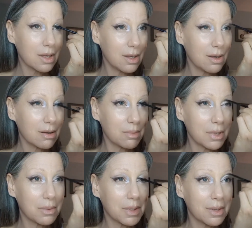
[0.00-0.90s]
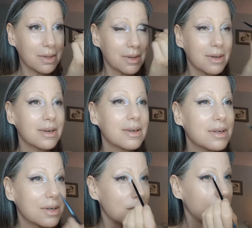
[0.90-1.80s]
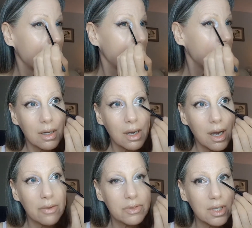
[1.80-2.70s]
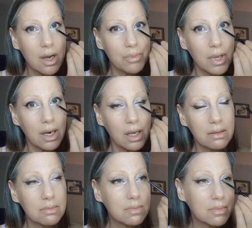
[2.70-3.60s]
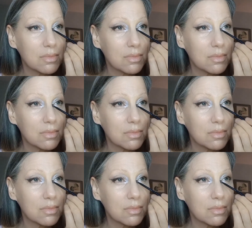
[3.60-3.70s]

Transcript: Yeah, baby. I've stopped dating.